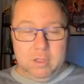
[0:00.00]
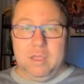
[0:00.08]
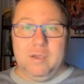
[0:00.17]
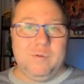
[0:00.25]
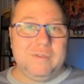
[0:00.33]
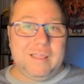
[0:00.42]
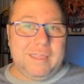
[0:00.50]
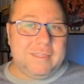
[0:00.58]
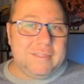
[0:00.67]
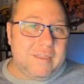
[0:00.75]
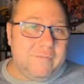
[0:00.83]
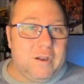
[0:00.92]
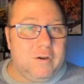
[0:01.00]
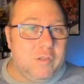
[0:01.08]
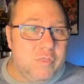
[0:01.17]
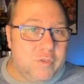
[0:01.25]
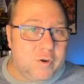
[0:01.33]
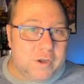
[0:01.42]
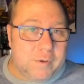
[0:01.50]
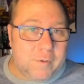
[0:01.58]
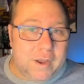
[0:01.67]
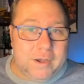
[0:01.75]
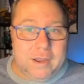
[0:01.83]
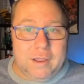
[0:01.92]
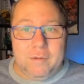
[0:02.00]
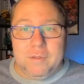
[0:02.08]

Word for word: We've got like seven hundred thirty right now.